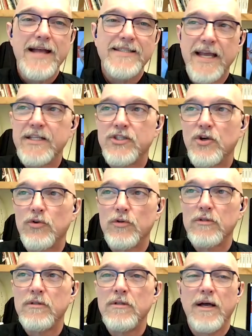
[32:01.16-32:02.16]
As I
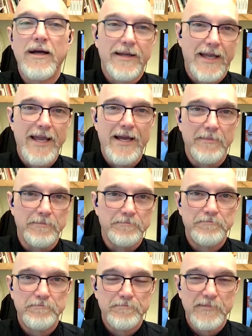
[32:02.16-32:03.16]
told Cam
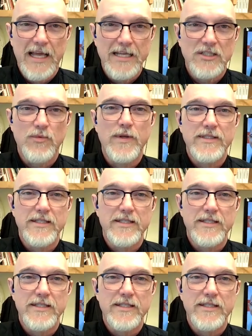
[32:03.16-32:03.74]
last